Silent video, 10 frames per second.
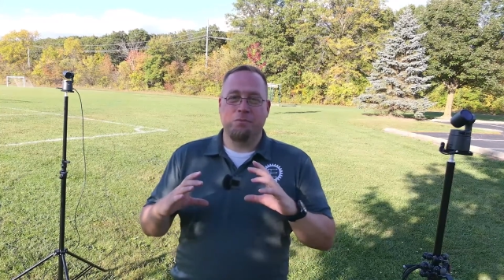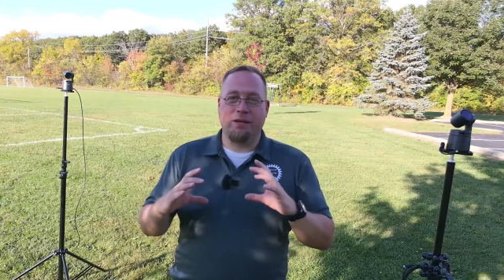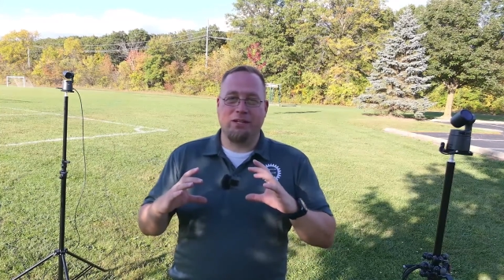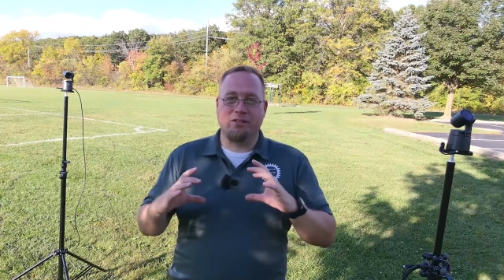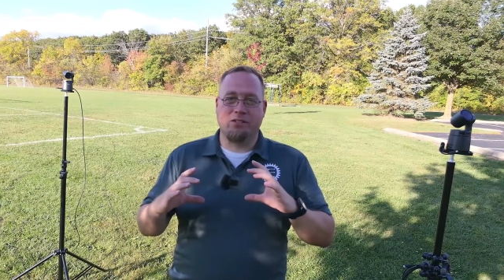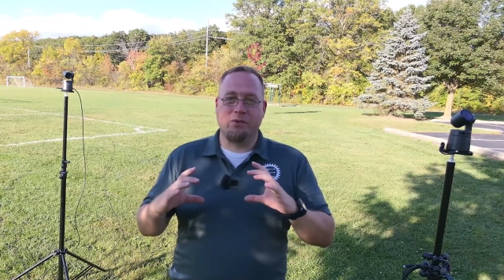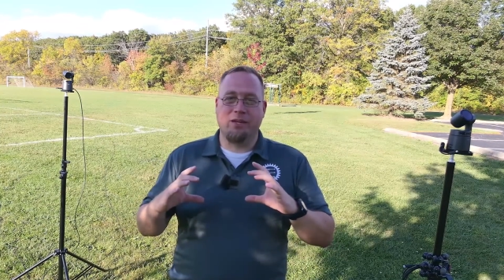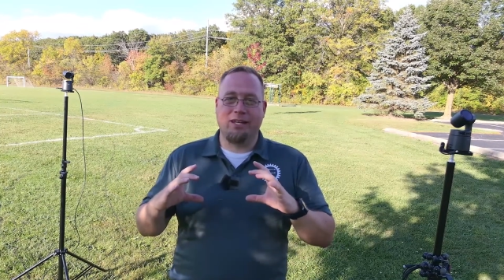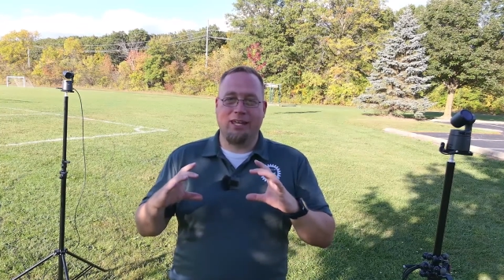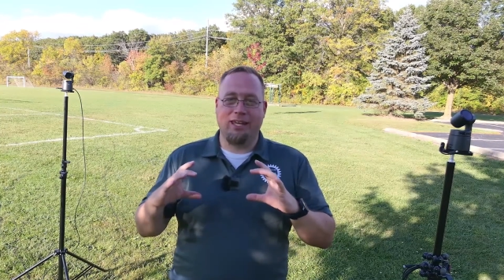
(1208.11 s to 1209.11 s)
but you're
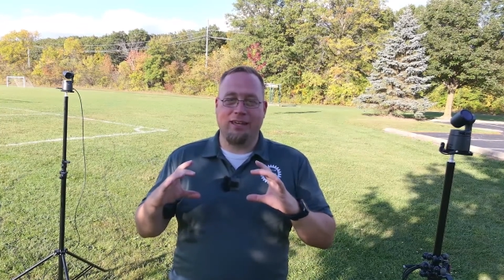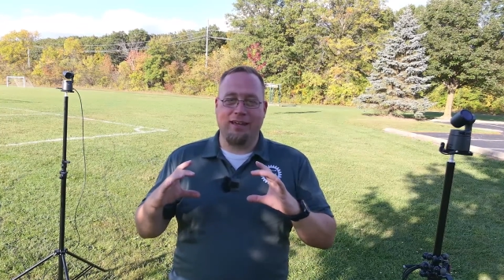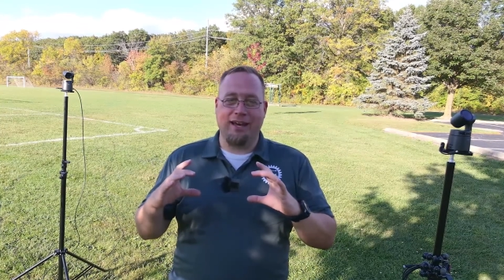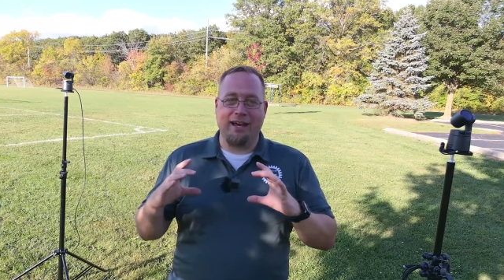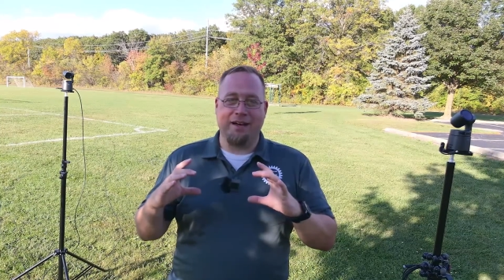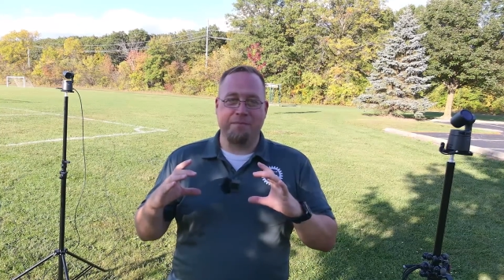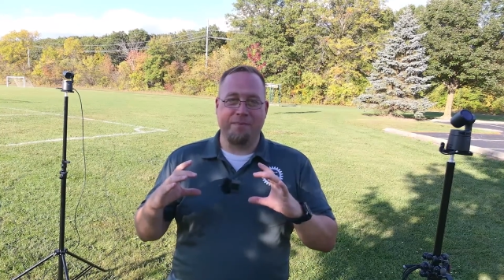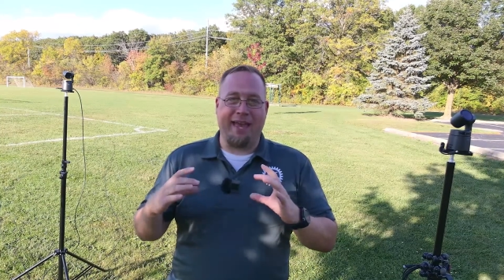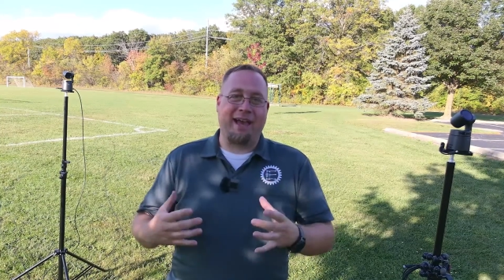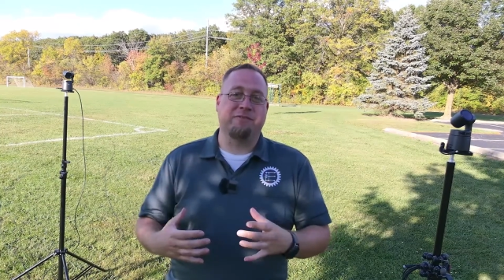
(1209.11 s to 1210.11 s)
doing it
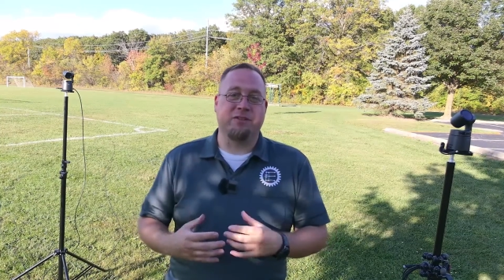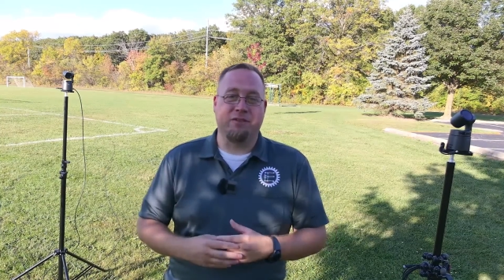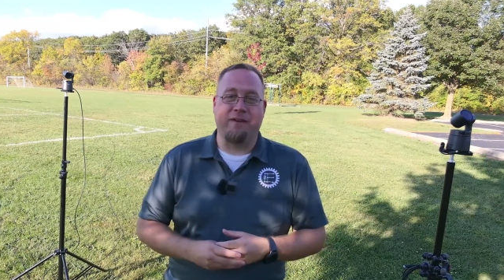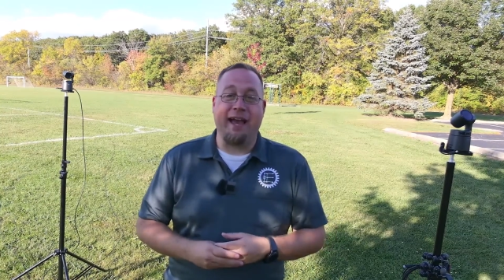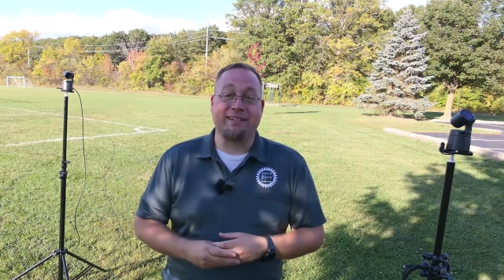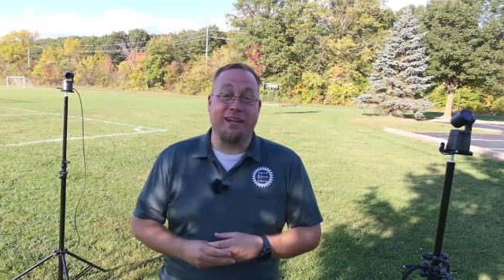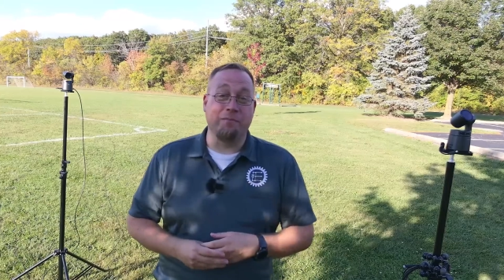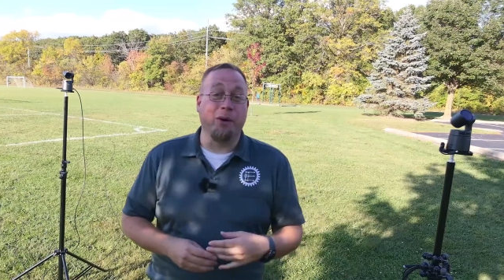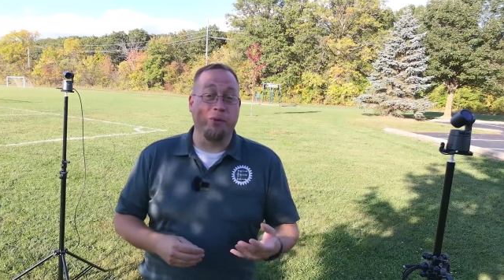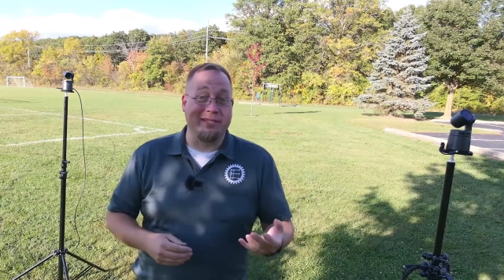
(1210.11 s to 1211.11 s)
after the fact in
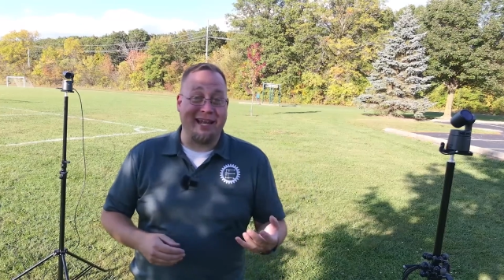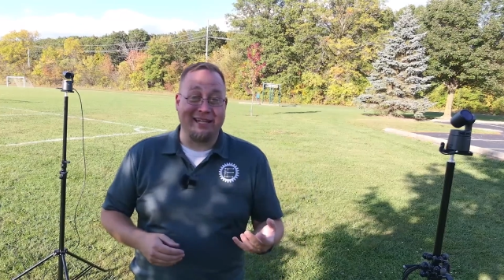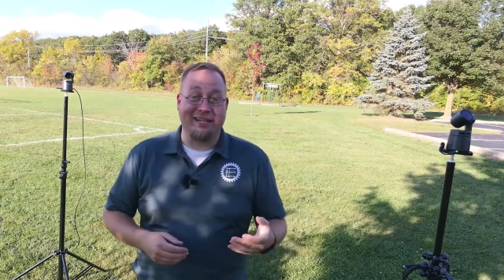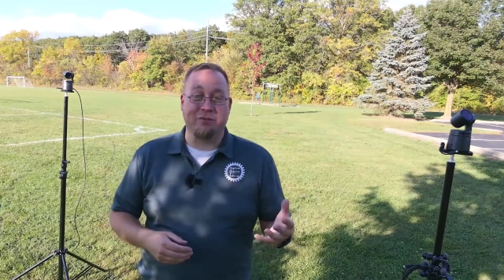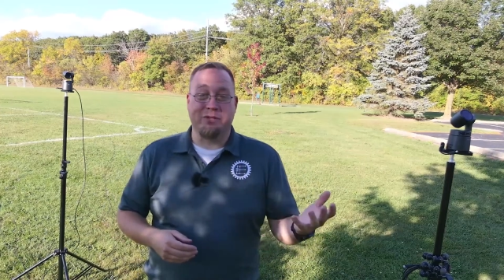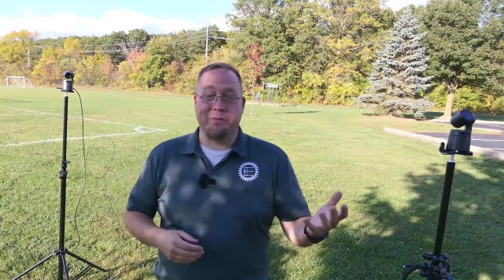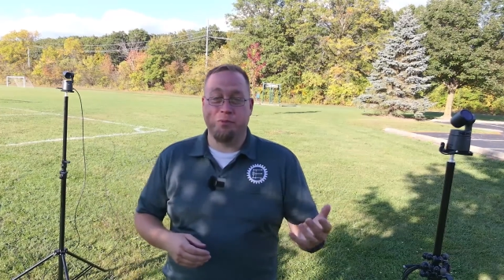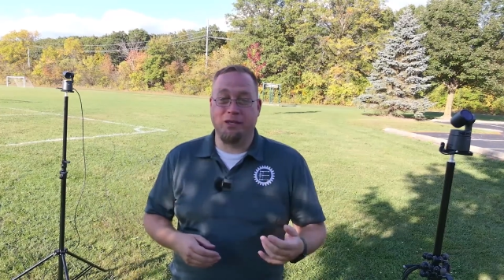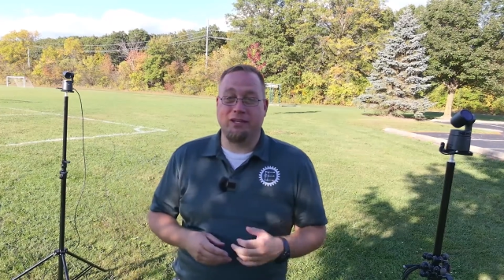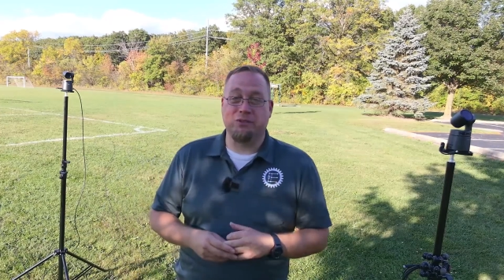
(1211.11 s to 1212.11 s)
post editing, which
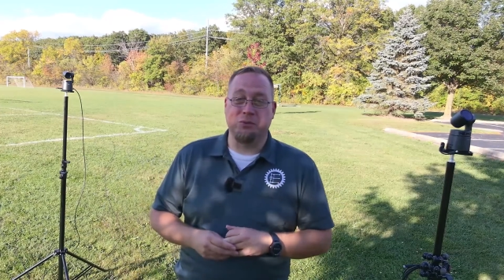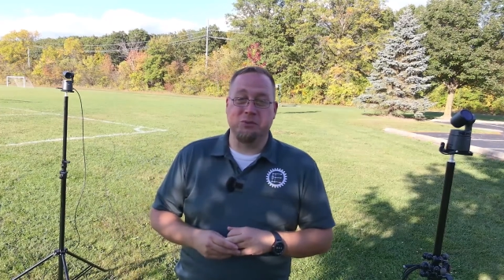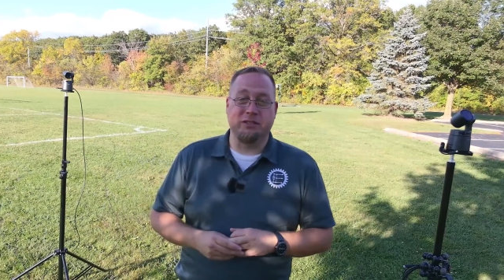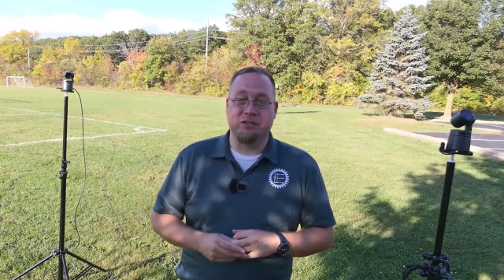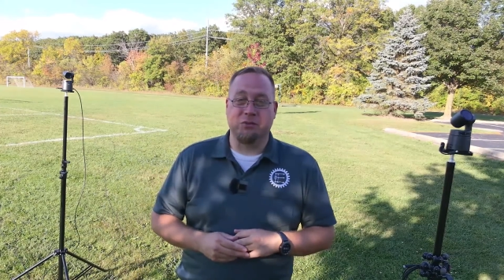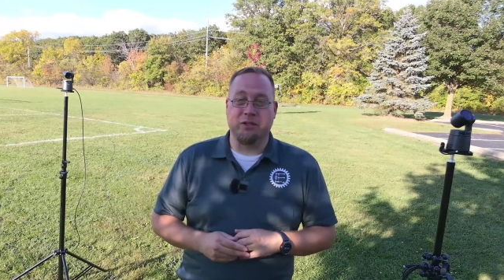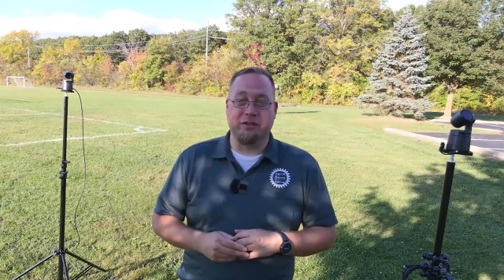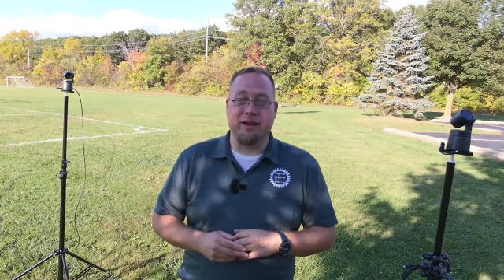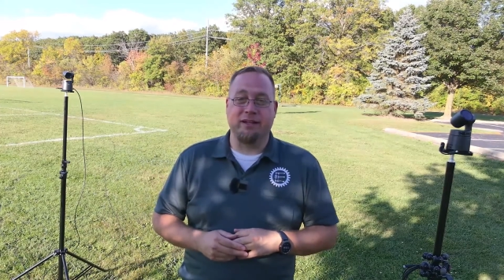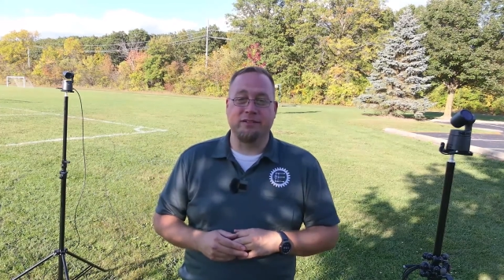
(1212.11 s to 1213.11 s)
would be a cool little
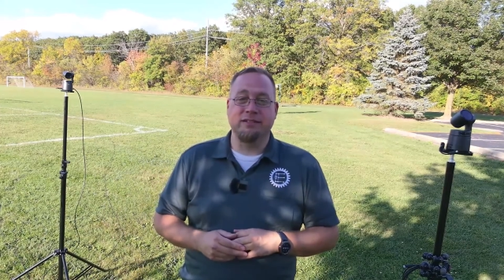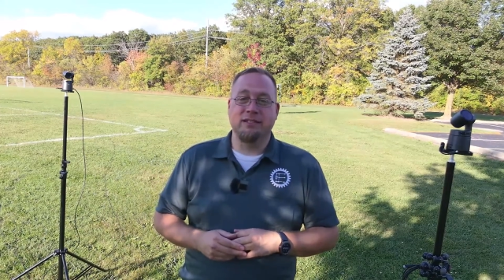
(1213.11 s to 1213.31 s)
workaround.